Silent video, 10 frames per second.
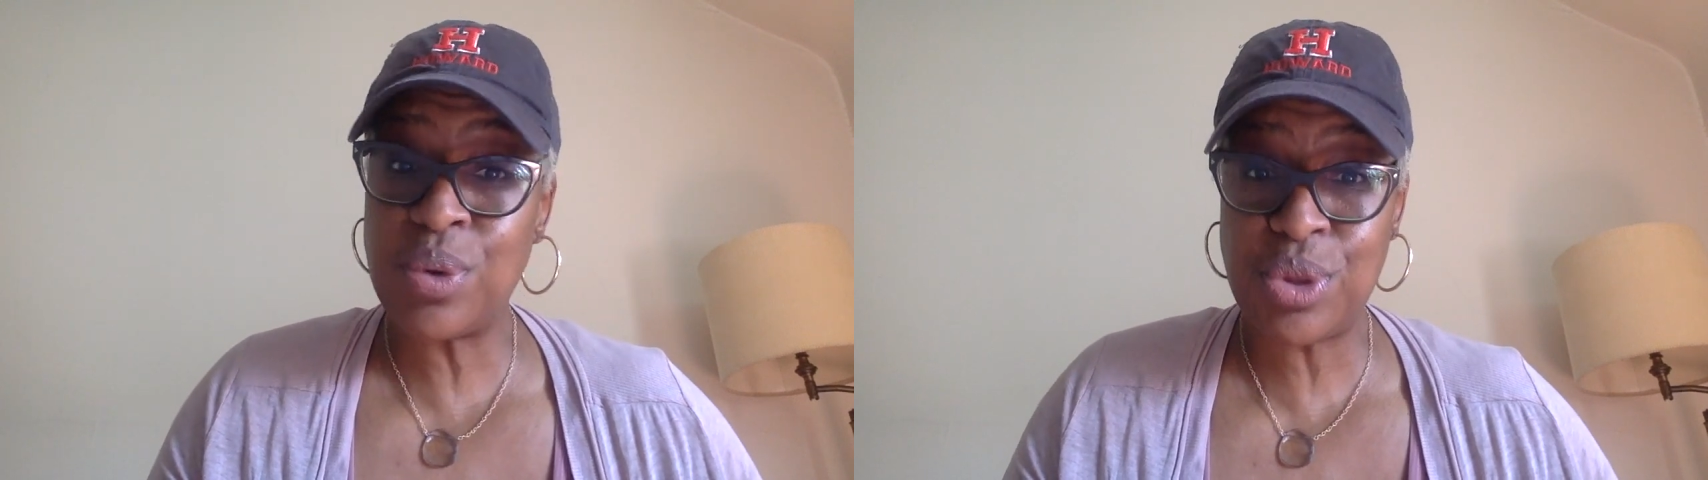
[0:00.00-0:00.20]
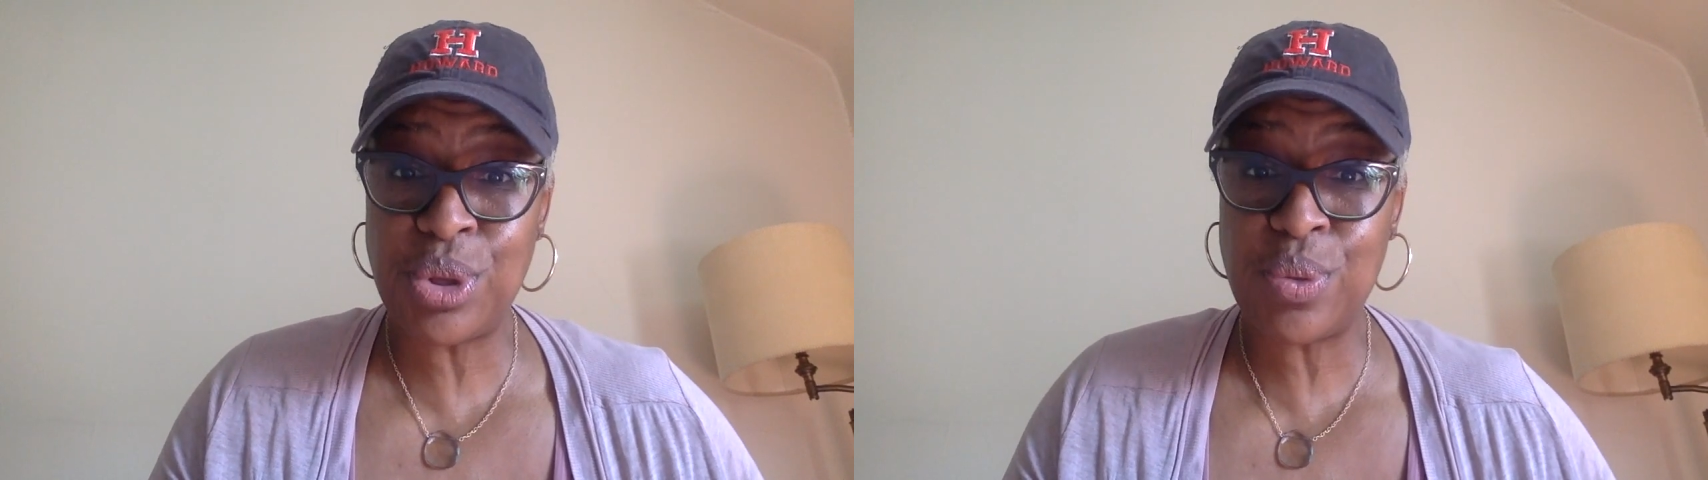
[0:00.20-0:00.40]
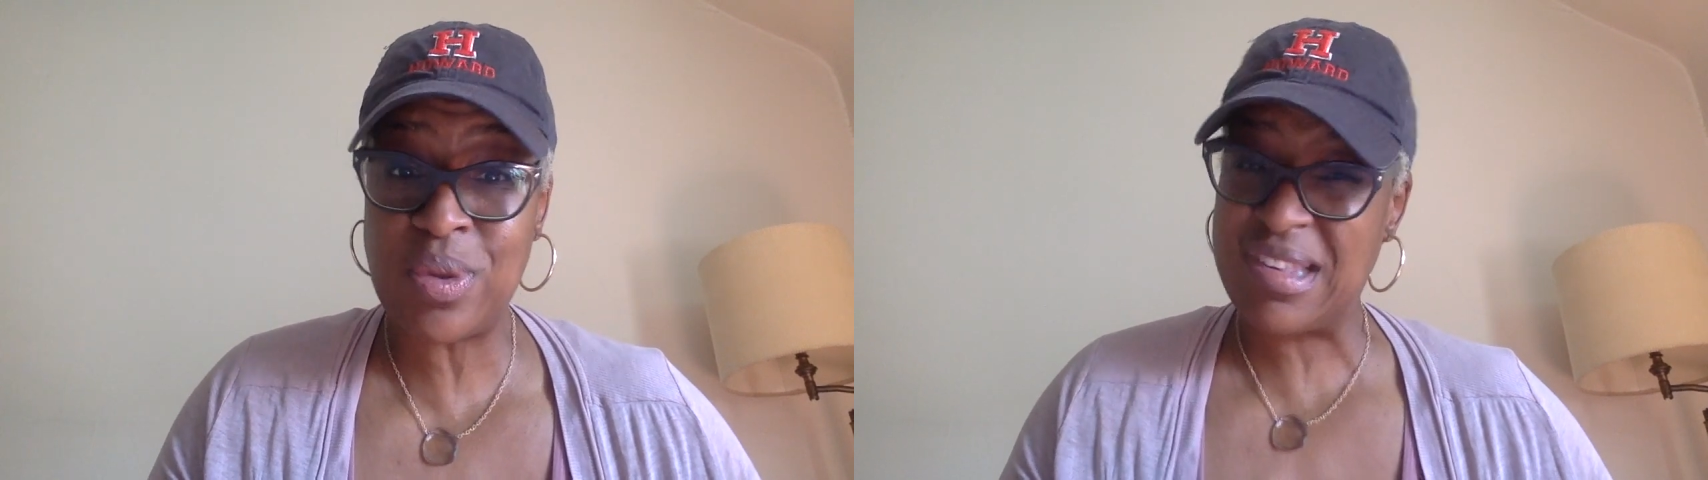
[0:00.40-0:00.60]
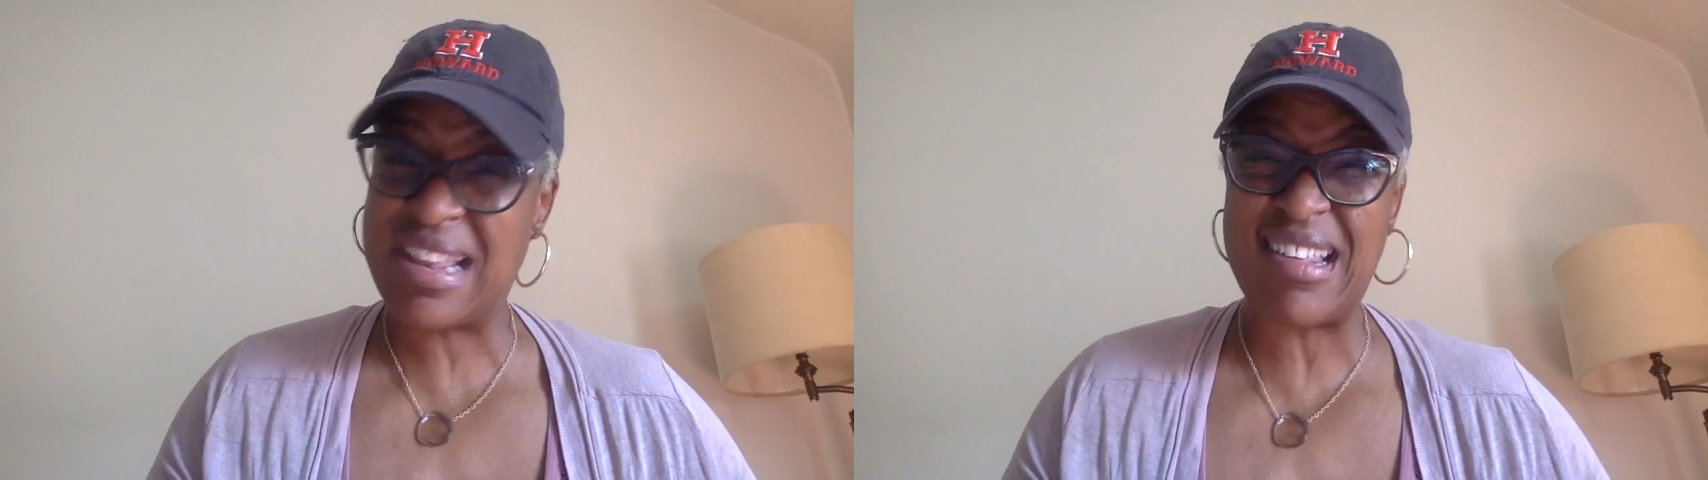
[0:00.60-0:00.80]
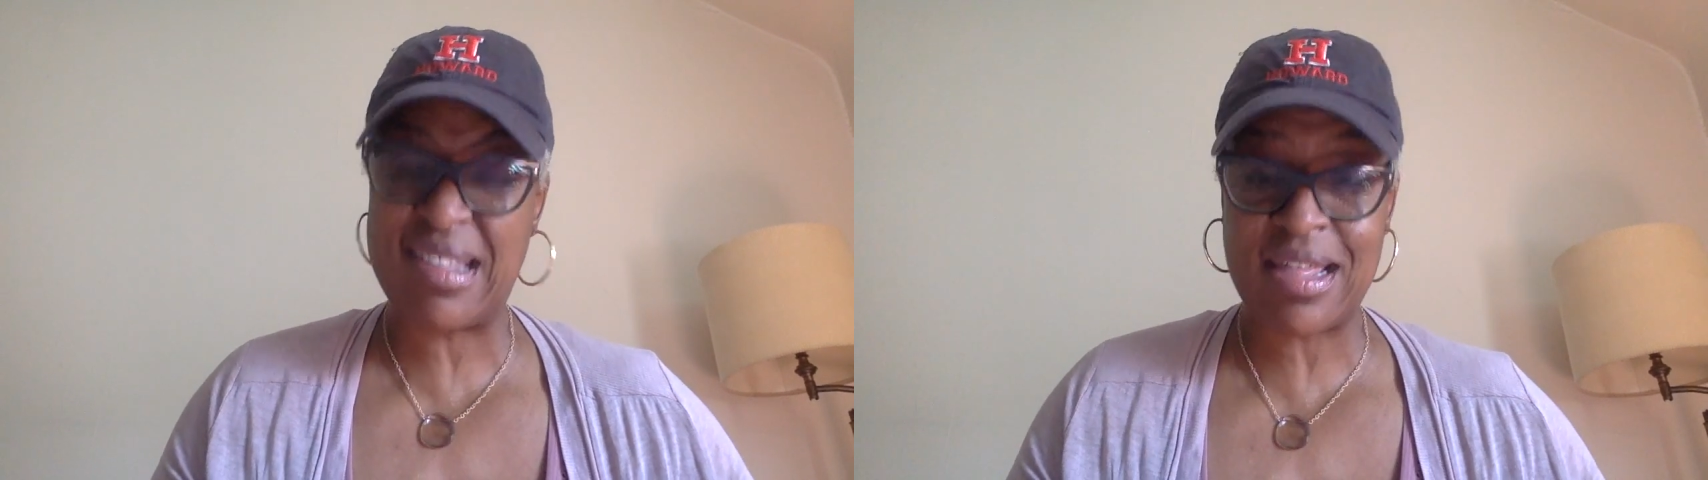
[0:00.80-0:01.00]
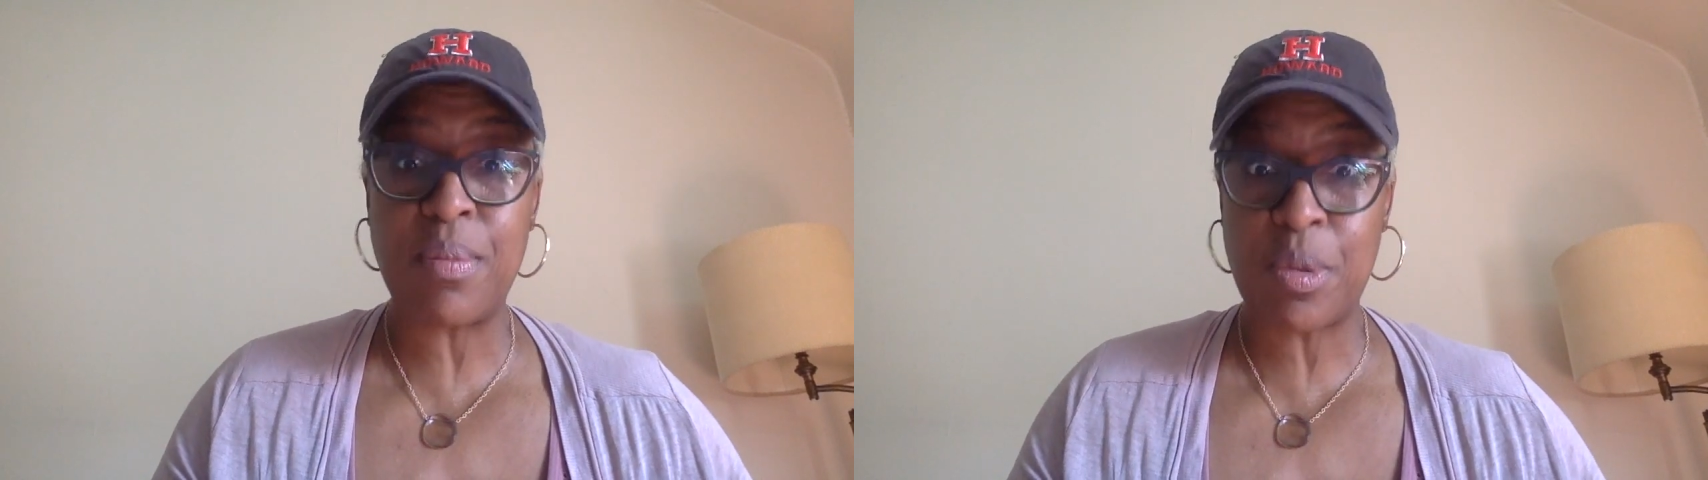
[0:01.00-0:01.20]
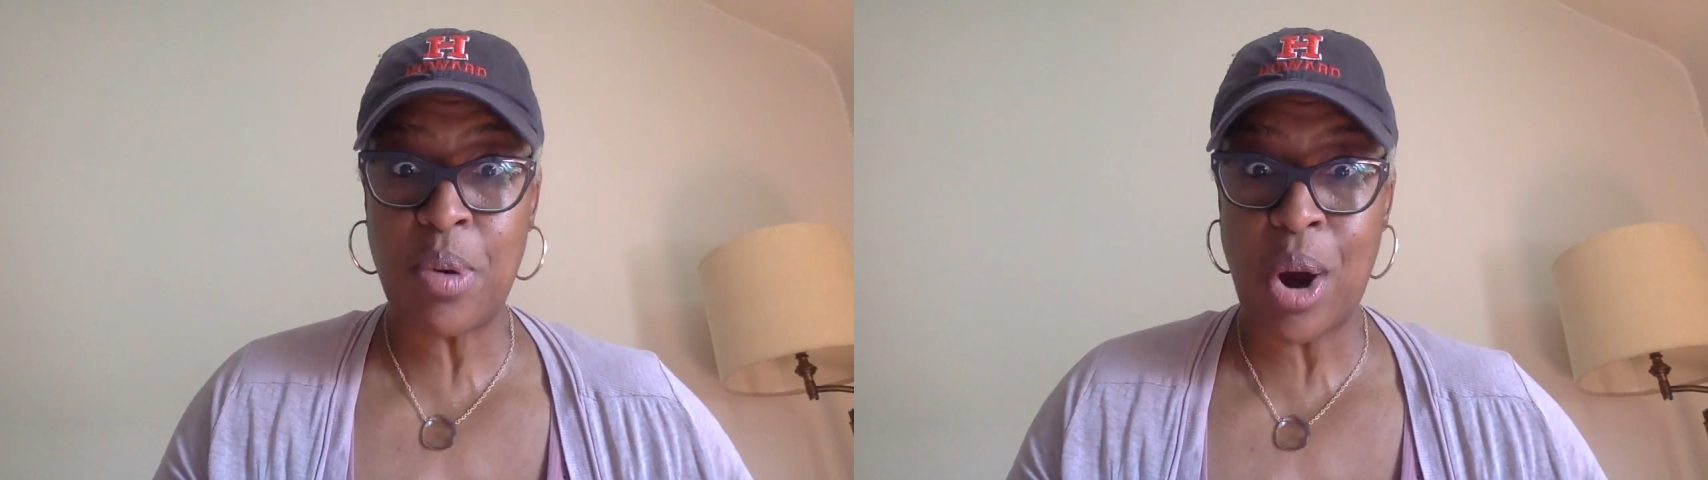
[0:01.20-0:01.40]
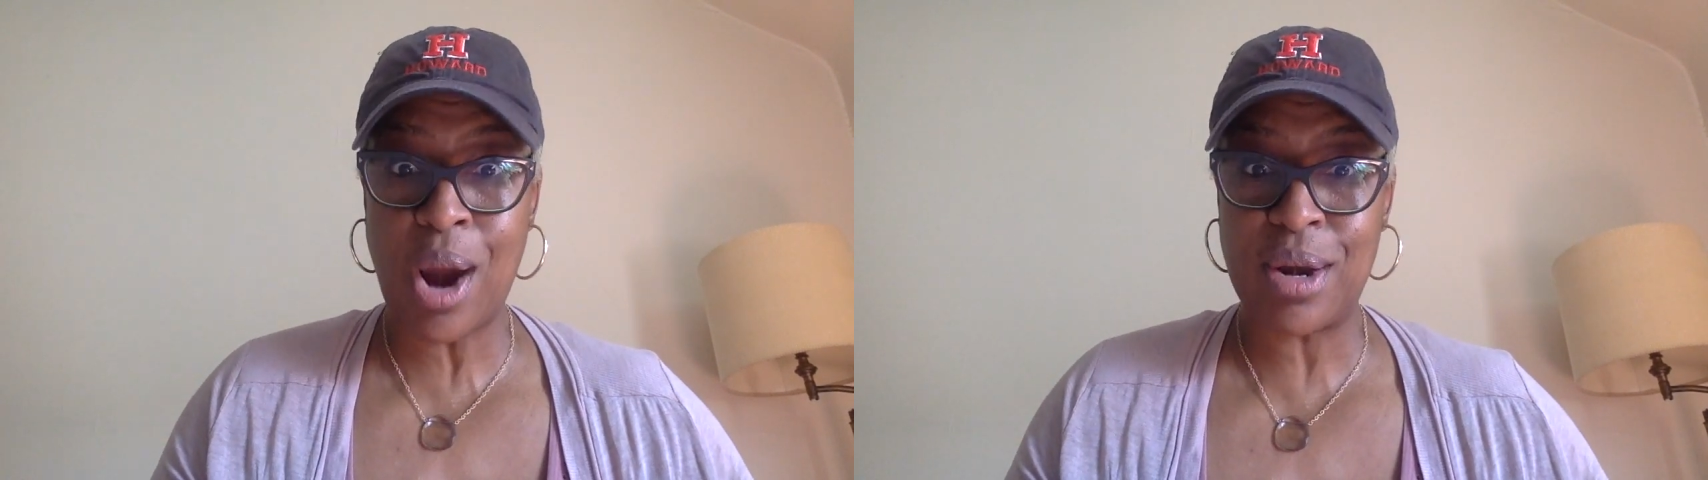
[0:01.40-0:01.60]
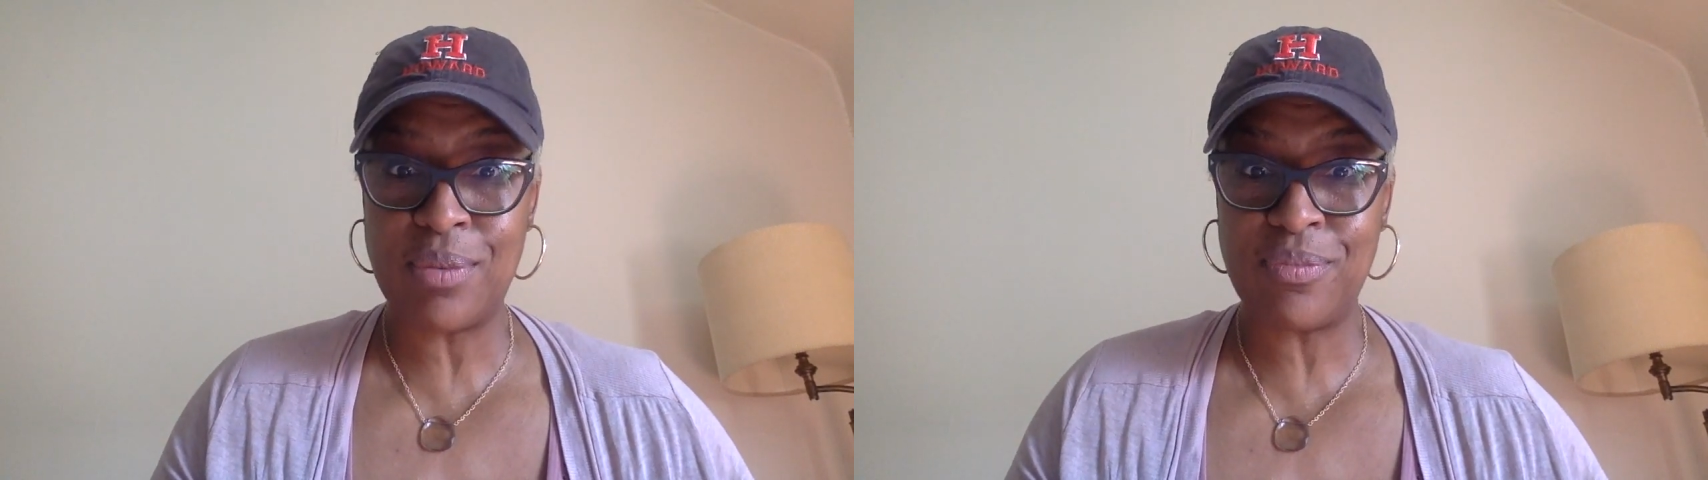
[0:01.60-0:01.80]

with you what sets them apart